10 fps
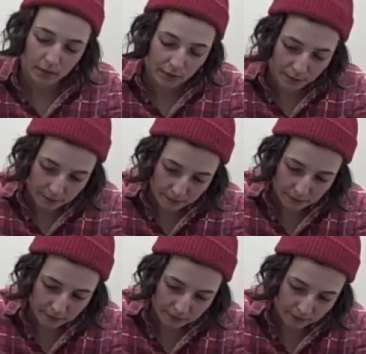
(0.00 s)

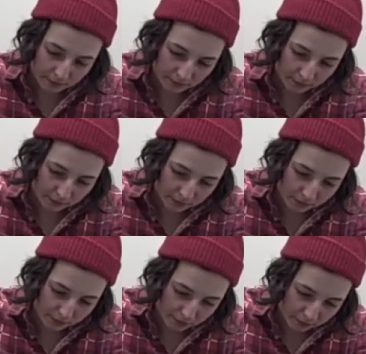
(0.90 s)

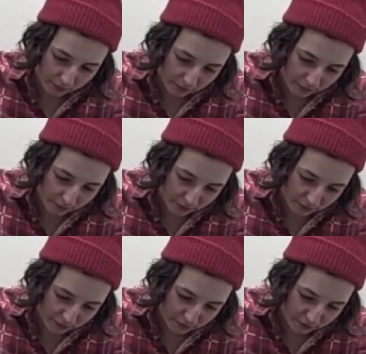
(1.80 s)

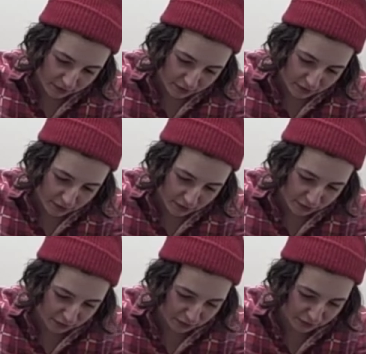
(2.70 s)

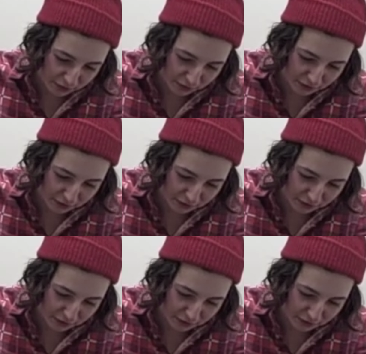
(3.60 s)
(silence)